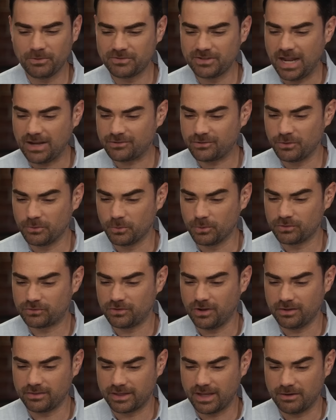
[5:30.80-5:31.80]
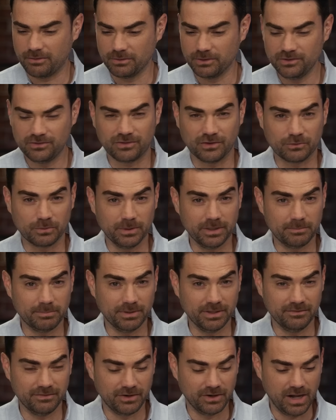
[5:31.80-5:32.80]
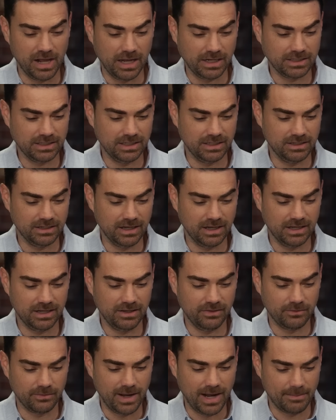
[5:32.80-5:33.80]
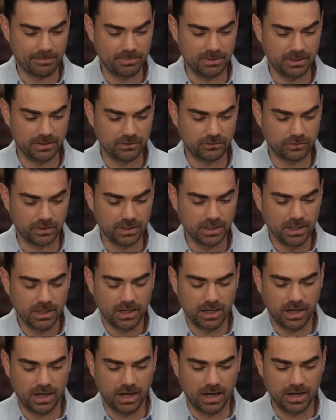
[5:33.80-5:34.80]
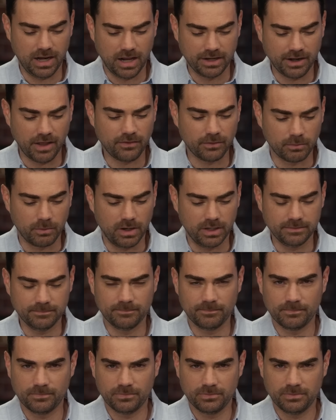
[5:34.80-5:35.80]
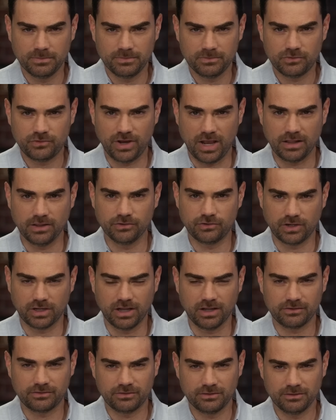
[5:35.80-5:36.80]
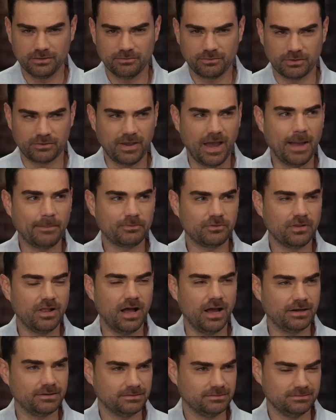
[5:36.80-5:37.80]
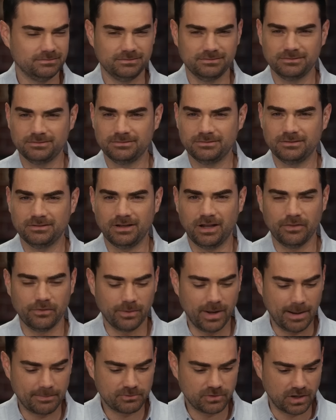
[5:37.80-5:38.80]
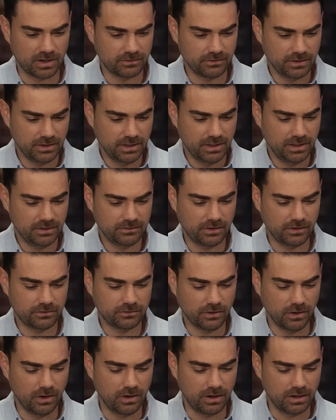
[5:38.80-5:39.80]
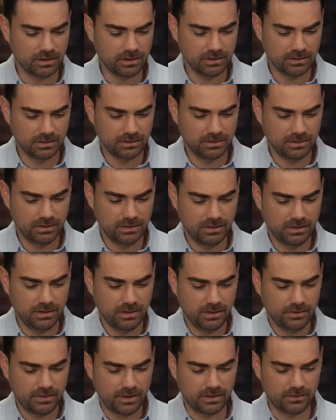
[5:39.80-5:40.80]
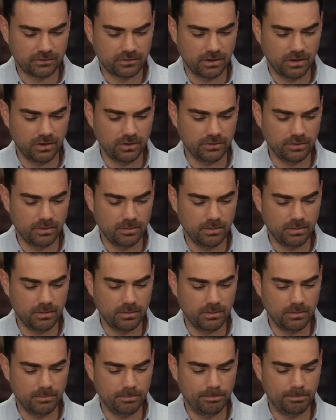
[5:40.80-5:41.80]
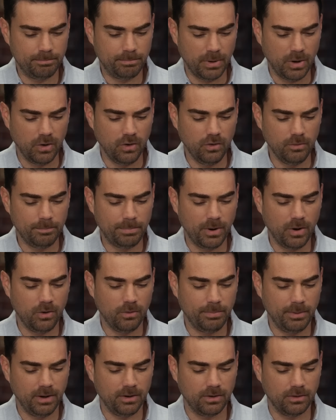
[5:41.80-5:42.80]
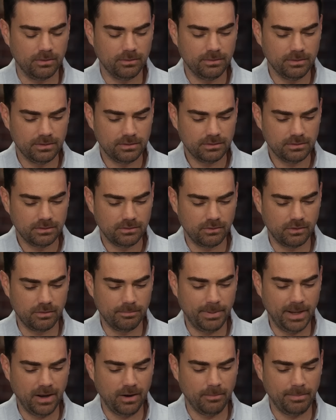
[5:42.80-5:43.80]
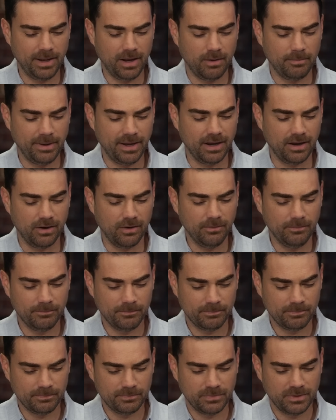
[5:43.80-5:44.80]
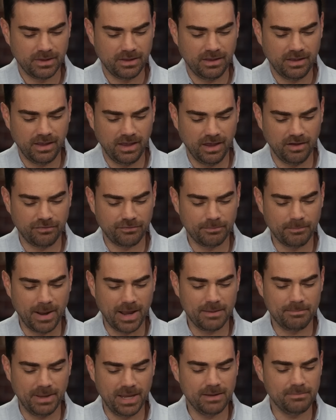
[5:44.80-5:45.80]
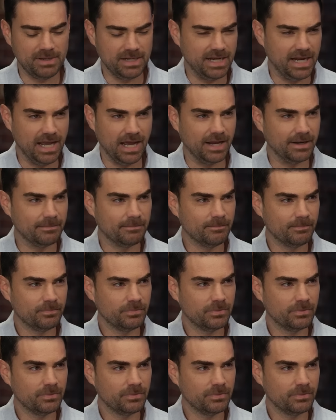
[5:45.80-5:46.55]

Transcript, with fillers: wasn't actually the worst song that got released this week, believe it or not, in, uh, in the rap industry. Uh, uh another one challenging us for top slot on the rap charts is a song that is called Bo Bo Bo or Bow Bow Bow, F My Baby Dad